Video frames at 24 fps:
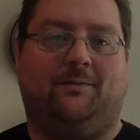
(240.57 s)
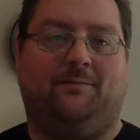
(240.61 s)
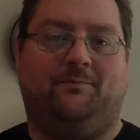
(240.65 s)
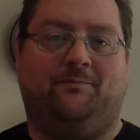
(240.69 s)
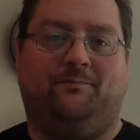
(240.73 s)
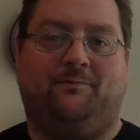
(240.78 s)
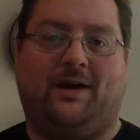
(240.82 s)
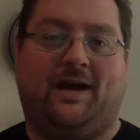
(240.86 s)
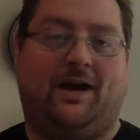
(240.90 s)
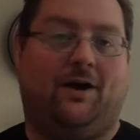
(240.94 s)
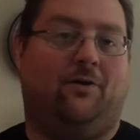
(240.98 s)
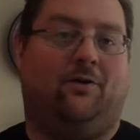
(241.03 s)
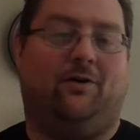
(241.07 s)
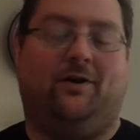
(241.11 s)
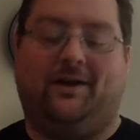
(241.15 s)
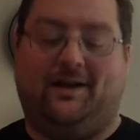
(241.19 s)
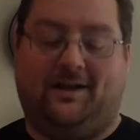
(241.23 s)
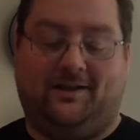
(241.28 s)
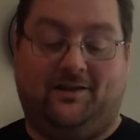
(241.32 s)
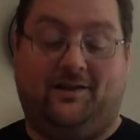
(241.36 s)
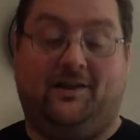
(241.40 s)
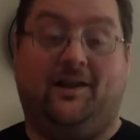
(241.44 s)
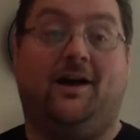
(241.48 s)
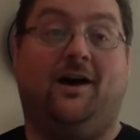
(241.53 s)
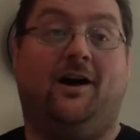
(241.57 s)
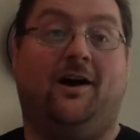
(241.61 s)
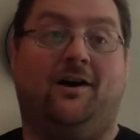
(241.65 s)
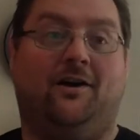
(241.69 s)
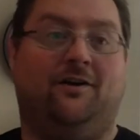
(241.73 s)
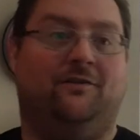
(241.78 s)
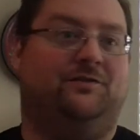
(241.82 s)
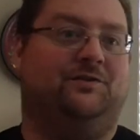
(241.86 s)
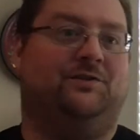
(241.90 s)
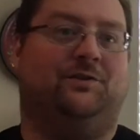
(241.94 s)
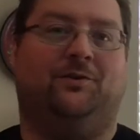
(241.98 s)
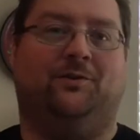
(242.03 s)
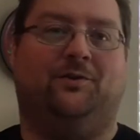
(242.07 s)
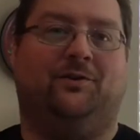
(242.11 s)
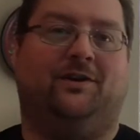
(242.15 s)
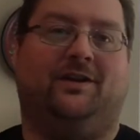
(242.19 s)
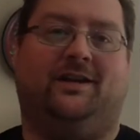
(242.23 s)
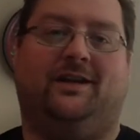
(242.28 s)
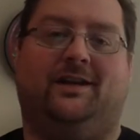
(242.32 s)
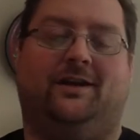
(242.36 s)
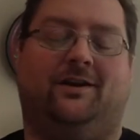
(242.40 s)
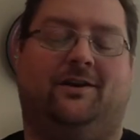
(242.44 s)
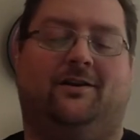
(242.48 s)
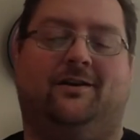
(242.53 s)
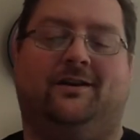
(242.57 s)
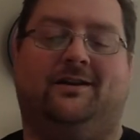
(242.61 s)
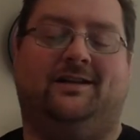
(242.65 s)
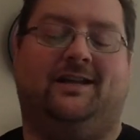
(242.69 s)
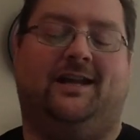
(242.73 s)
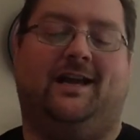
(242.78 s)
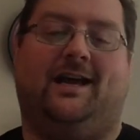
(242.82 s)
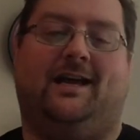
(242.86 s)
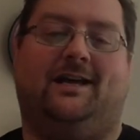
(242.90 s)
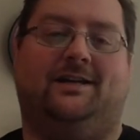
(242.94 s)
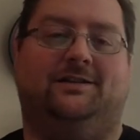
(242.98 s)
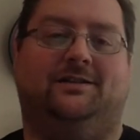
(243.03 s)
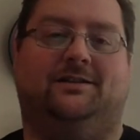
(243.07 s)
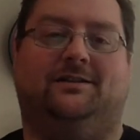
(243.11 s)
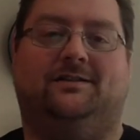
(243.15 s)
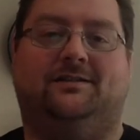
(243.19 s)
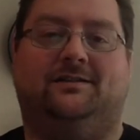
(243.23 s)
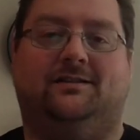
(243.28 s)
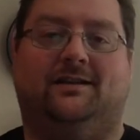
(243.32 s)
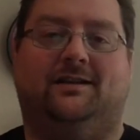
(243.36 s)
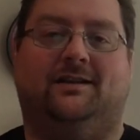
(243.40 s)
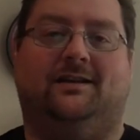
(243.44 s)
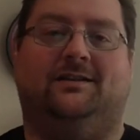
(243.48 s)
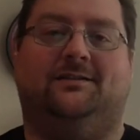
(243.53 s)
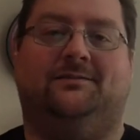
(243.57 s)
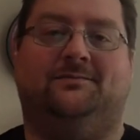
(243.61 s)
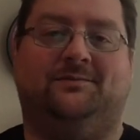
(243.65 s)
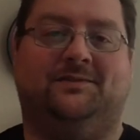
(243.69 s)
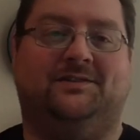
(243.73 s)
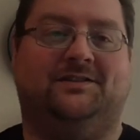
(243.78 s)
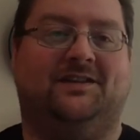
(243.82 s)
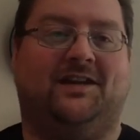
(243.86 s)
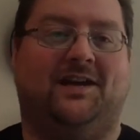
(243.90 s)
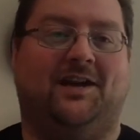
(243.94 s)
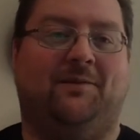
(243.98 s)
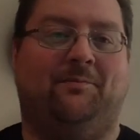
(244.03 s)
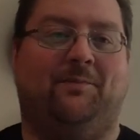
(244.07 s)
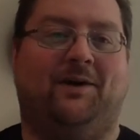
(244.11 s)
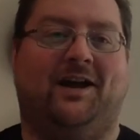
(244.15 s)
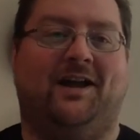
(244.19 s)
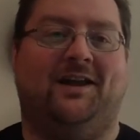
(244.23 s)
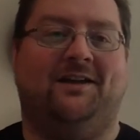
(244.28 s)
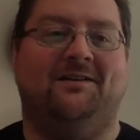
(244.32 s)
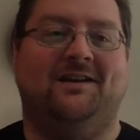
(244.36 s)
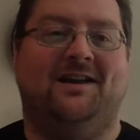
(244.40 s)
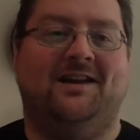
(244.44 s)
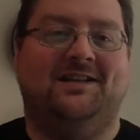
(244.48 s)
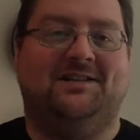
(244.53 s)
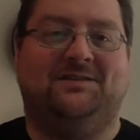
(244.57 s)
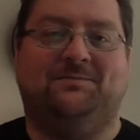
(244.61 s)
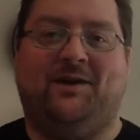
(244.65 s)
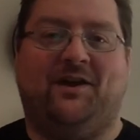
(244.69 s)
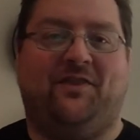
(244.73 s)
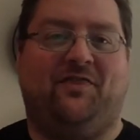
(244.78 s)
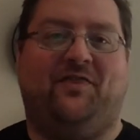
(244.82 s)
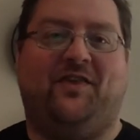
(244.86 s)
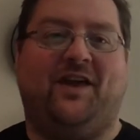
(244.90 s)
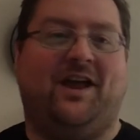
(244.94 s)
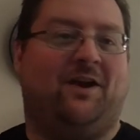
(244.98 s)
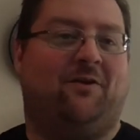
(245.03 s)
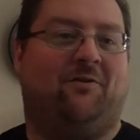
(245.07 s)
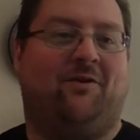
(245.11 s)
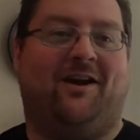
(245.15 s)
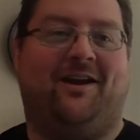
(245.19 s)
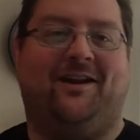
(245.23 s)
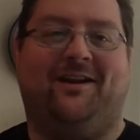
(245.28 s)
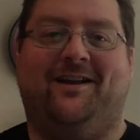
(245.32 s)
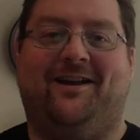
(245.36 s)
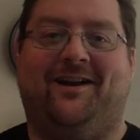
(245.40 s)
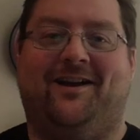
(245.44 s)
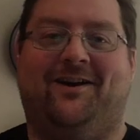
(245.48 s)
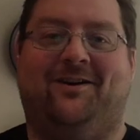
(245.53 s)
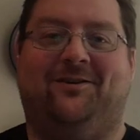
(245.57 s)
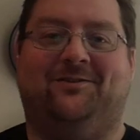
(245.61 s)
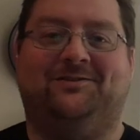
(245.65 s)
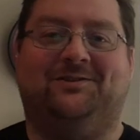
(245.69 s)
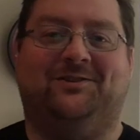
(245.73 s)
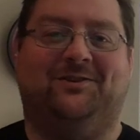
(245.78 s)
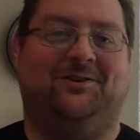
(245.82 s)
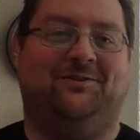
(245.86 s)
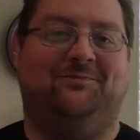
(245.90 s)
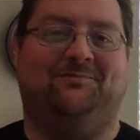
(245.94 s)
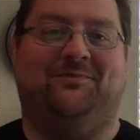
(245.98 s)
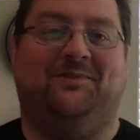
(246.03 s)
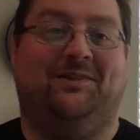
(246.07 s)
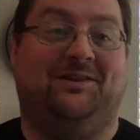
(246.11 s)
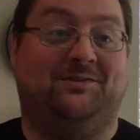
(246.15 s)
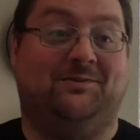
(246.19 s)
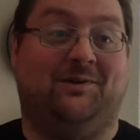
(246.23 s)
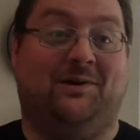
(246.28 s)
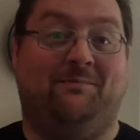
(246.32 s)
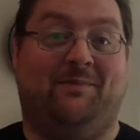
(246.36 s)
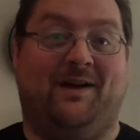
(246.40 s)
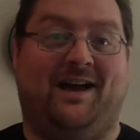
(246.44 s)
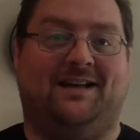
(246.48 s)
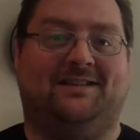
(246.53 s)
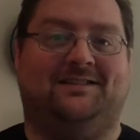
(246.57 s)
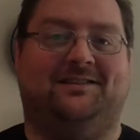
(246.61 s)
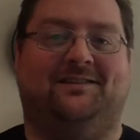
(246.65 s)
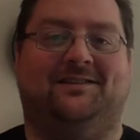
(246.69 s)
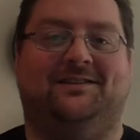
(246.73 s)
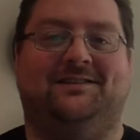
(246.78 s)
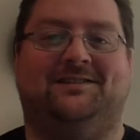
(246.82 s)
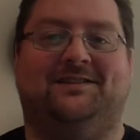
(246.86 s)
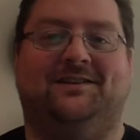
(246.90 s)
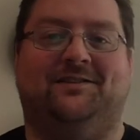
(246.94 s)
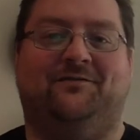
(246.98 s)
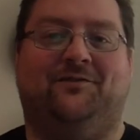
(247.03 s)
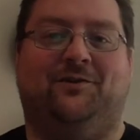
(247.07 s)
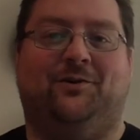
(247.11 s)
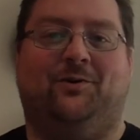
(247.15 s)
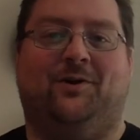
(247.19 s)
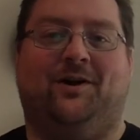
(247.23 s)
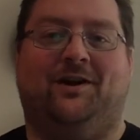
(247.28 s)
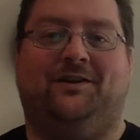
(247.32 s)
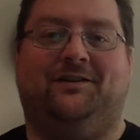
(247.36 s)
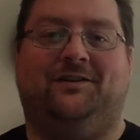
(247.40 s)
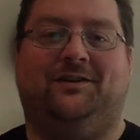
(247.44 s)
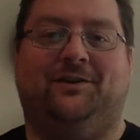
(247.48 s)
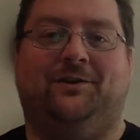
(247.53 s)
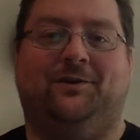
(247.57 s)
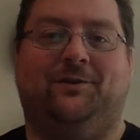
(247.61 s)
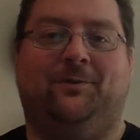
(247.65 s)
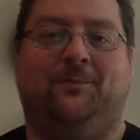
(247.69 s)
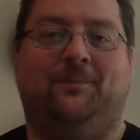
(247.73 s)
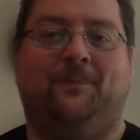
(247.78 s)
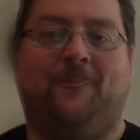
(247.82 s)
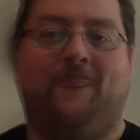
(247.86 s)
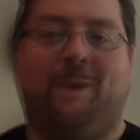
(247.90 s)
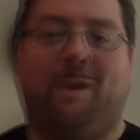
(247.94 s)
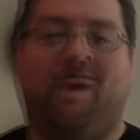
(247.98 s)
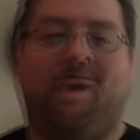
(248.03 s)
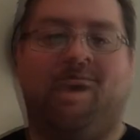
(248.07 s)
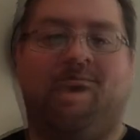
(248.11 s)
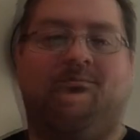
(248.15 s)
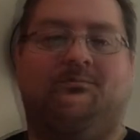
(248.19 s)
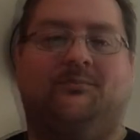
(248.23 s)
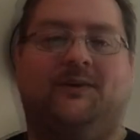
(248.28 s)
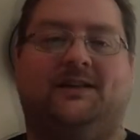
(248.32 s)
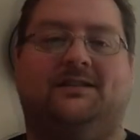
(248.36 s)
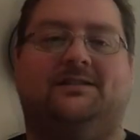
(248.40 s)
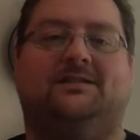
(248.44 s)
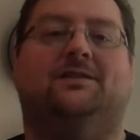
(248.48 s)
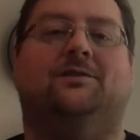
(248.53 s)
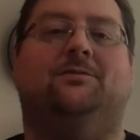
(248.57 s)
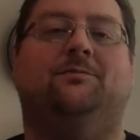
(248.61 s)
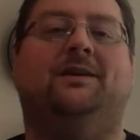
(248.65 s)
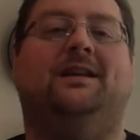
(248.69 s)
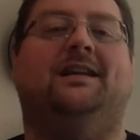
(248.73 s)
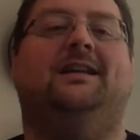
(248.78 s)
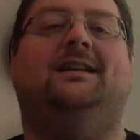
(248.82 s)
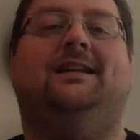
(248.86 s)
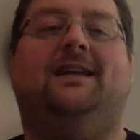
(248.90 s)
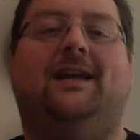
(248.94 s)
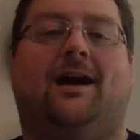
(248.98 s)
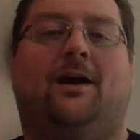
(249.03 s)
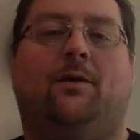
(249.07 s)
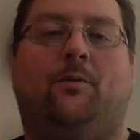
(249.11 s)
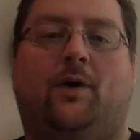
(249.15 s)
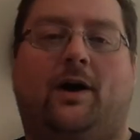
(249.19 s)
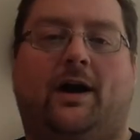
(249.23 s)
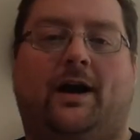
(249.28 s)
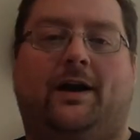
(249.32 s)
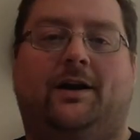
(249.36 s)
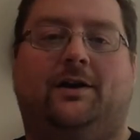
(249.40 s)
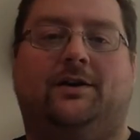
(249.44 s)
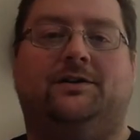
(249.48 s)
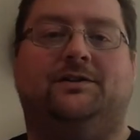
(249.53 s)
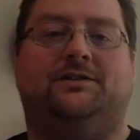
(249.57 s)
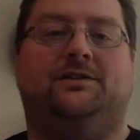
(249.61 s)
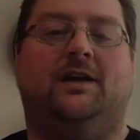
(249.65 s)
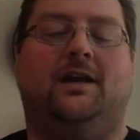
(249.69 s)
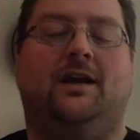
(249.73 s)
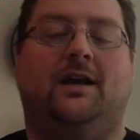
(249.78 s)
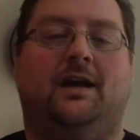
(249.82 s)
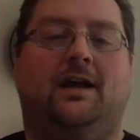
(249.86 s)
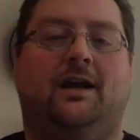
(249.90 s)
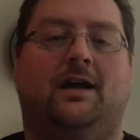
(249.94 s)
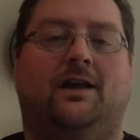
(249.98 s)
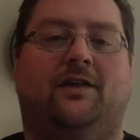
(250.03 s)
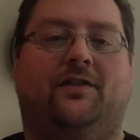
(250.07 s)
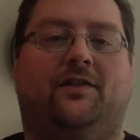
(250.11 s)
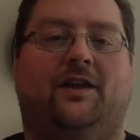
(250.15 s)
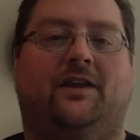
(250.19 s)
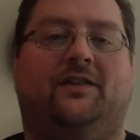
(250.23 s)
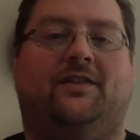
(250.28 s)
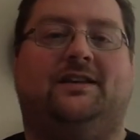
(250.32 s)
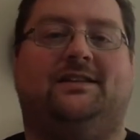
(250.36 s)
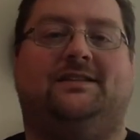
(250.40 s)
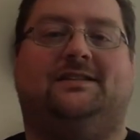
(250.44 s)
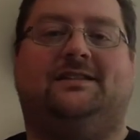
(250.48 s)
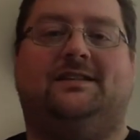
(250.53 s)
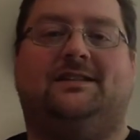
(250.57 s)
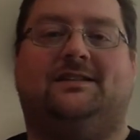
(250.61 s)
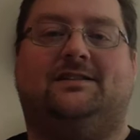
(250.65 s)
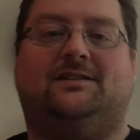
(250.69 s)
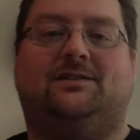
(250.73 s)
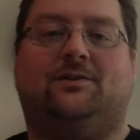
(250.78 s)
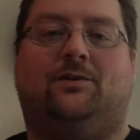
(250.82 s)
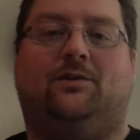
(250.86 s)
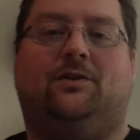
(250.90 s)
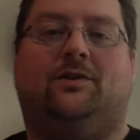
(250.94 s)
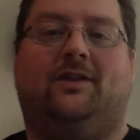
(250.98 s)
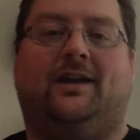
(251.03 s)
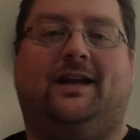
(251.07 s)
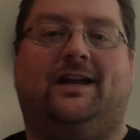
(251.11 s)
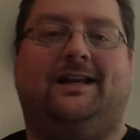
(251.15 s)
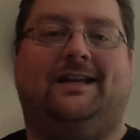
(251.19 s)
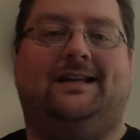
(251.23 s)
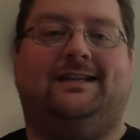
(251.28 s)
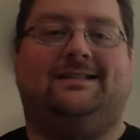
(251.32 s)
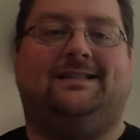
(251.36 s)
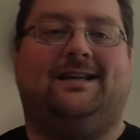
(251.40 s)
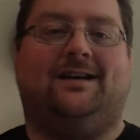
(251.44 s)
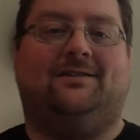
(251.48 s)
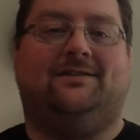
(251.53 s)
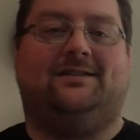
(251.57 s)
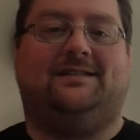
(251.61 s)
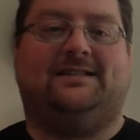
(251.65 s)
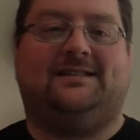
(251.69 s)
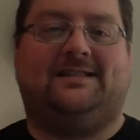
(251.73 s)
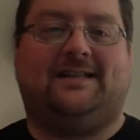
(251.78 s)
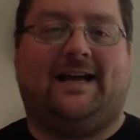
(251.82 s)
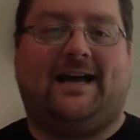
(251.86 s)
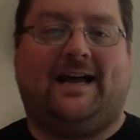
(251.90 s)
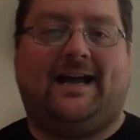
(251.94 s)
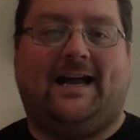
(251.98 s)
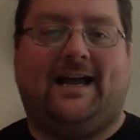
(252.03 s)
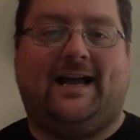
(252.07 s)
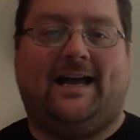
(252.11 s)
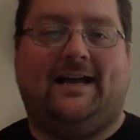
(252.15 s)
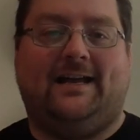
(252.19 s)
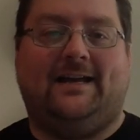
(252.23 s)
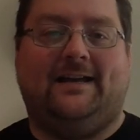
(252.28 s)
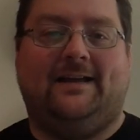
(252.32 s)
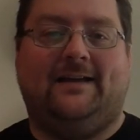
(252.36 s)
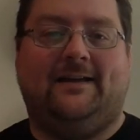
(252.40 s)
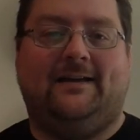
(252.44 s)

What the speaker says: power and I love solar gear and gadgets. It's kind of my thing right now. So that's why I'm passing this info on to you. But so many DIYers think that since solar lighting is outside,